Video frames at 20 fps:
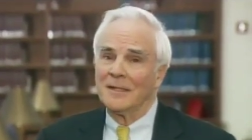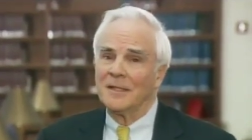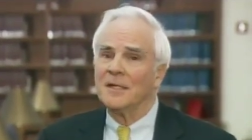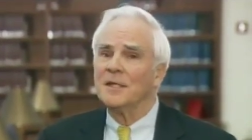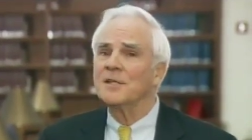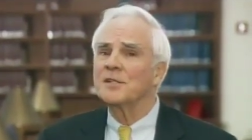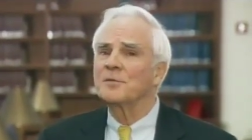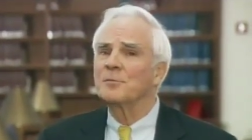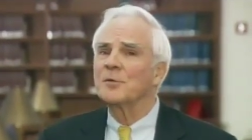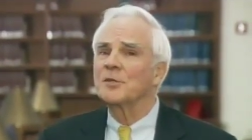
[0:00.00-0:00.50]

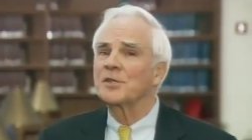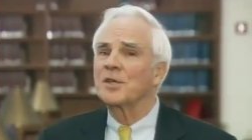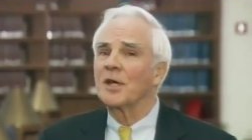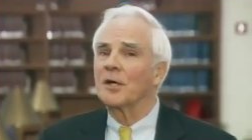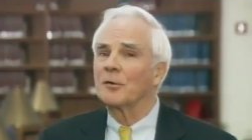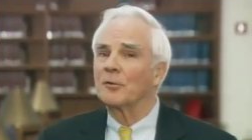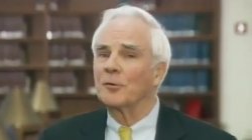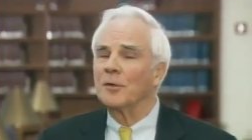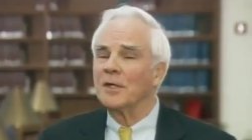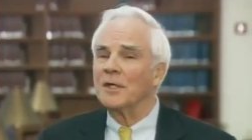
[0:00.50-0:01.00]
Is
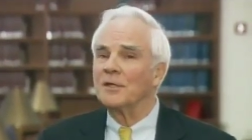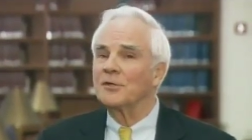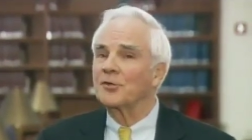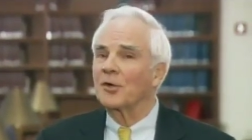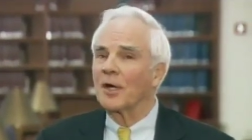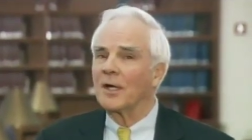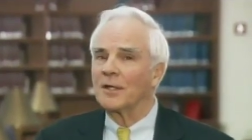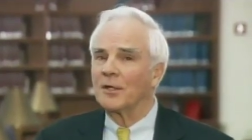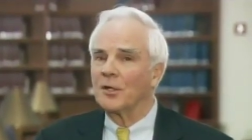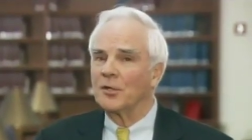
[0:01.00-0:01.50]
Michelle Rhee
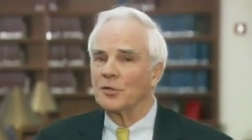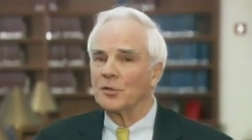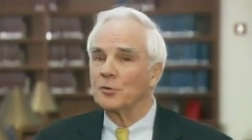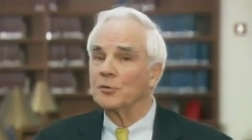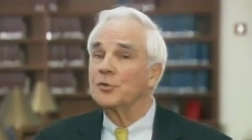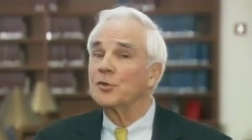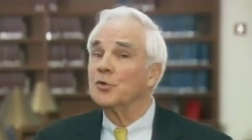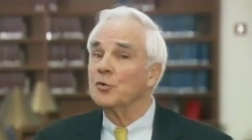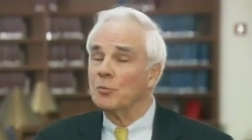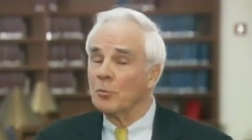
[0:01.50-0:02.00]
trying to do
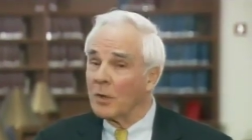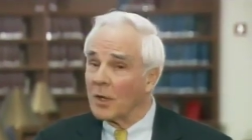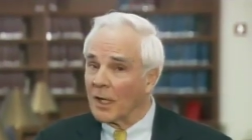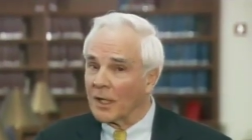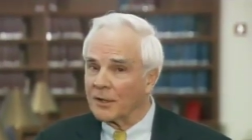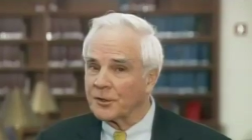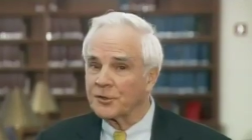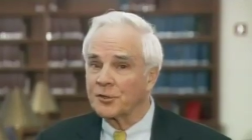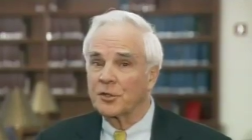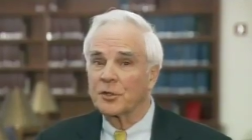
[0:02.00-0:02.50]
too
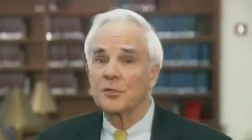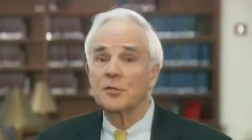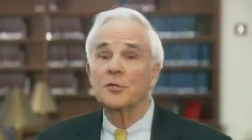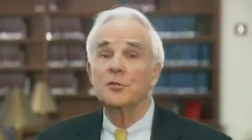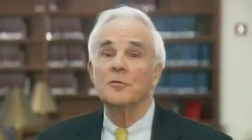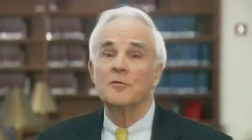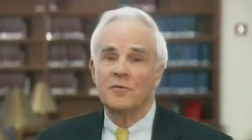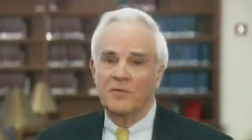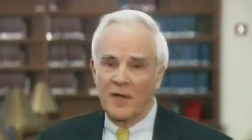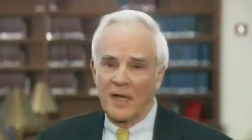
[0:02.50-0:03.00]
much
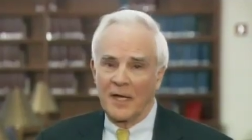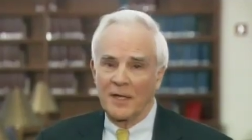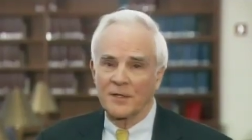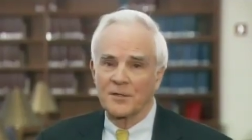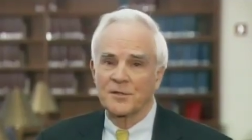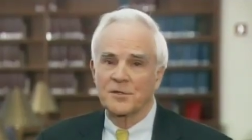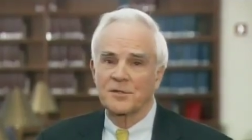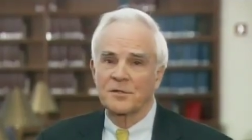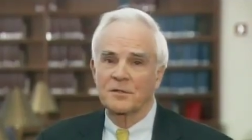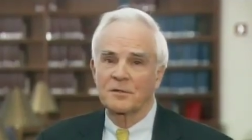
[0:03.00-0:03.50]
too
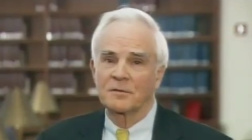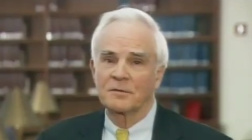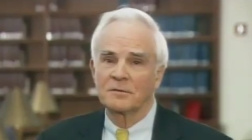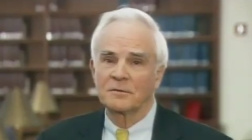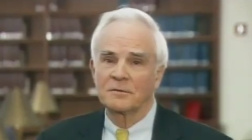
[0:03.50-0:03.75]
fast?